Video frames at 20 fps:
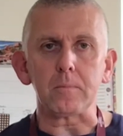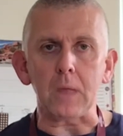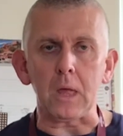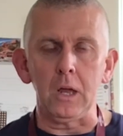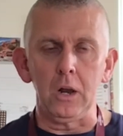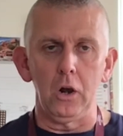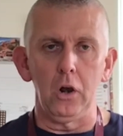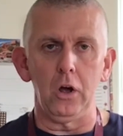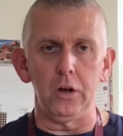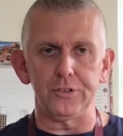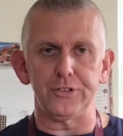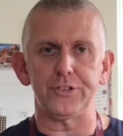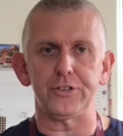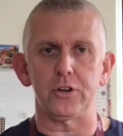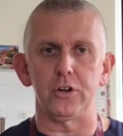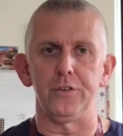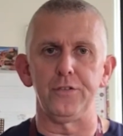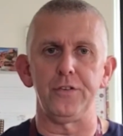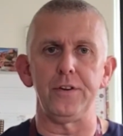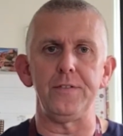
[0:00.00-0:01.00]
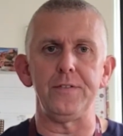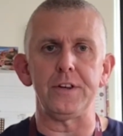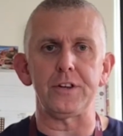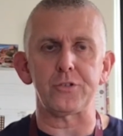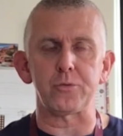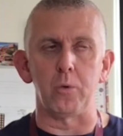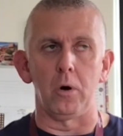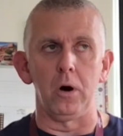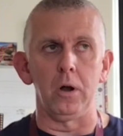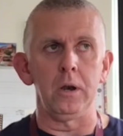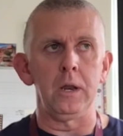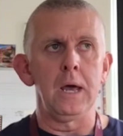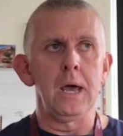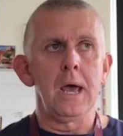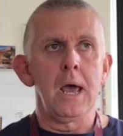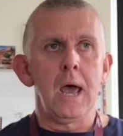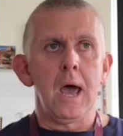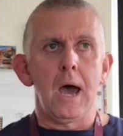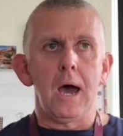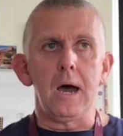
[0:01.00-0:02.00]
Lots to cover in this one.
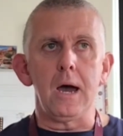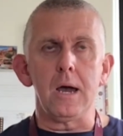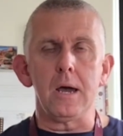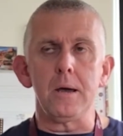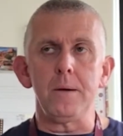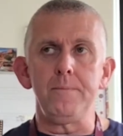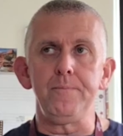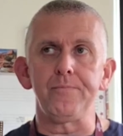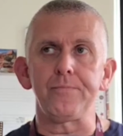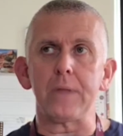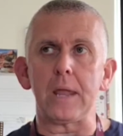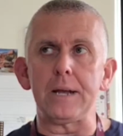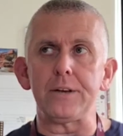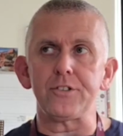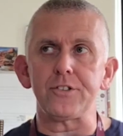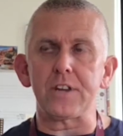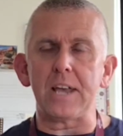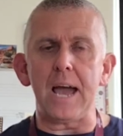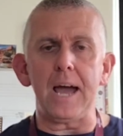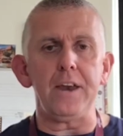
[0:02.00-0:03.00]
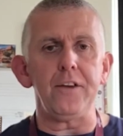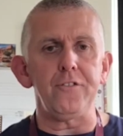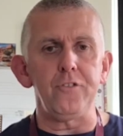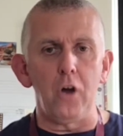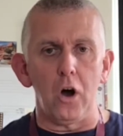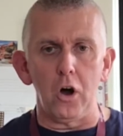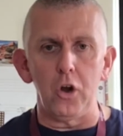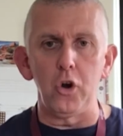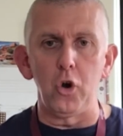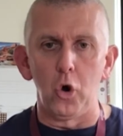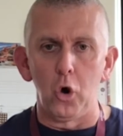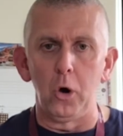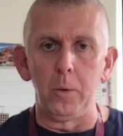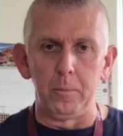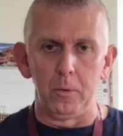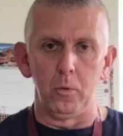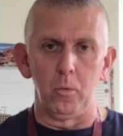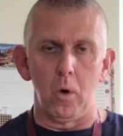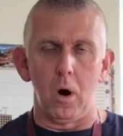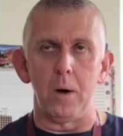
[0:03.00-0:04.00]
It's kind of not a
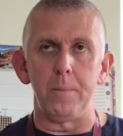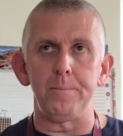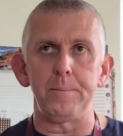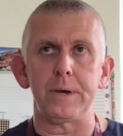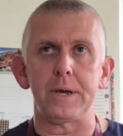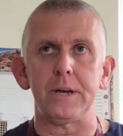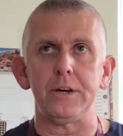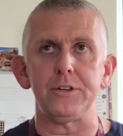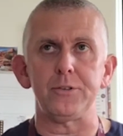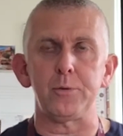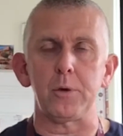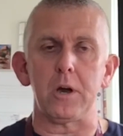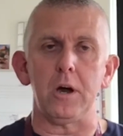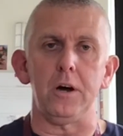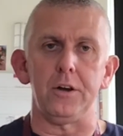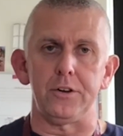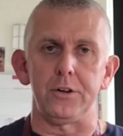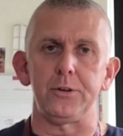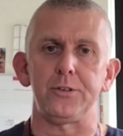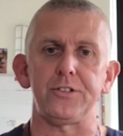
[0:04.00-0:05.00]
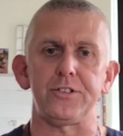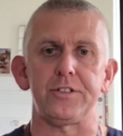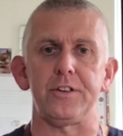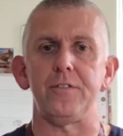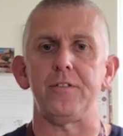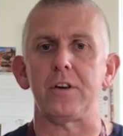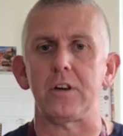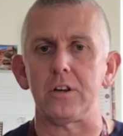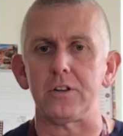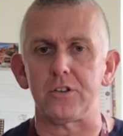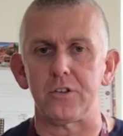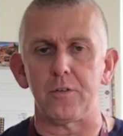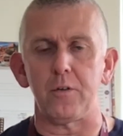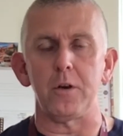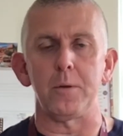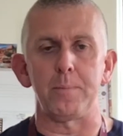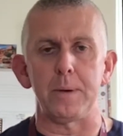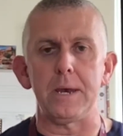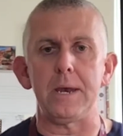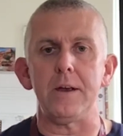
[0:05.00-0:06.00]
normal one because we can't do certificates. You've only
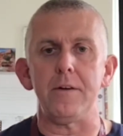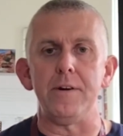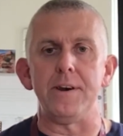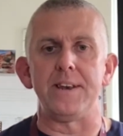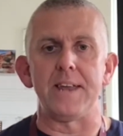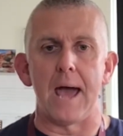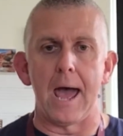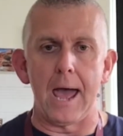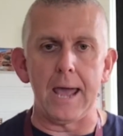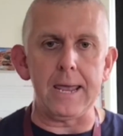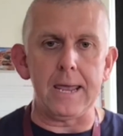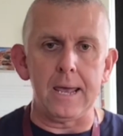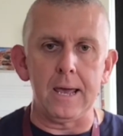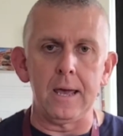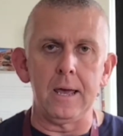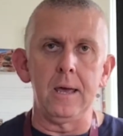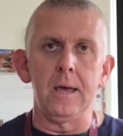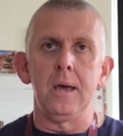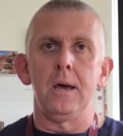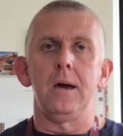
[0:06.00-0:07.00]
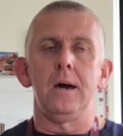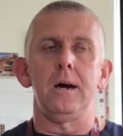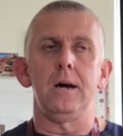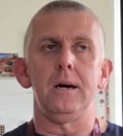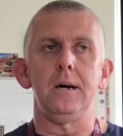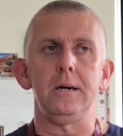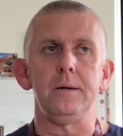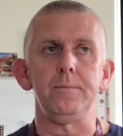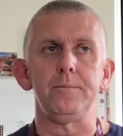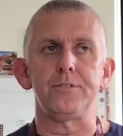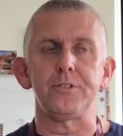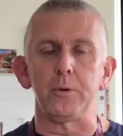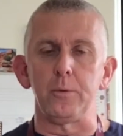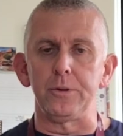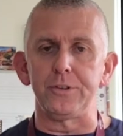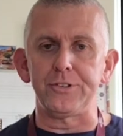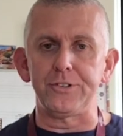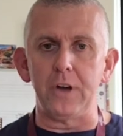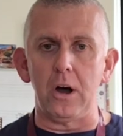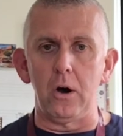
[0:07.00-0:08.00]
been here a day. So we'll
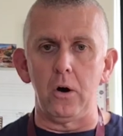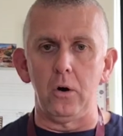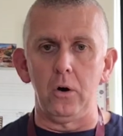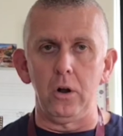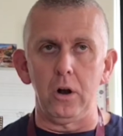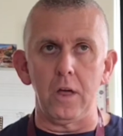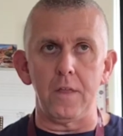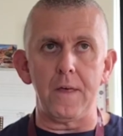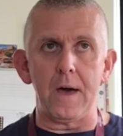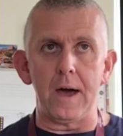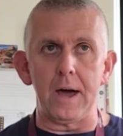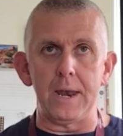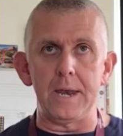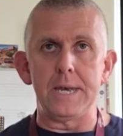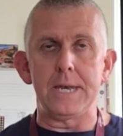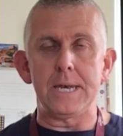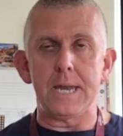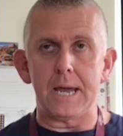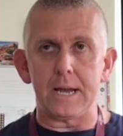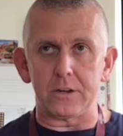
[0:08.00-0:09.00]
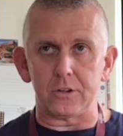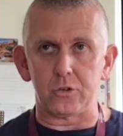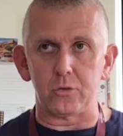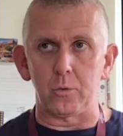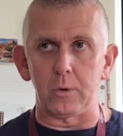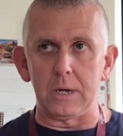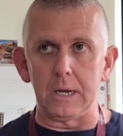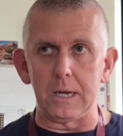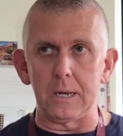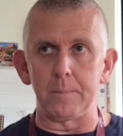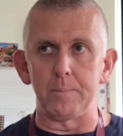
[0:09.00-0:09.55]
start all of that next week.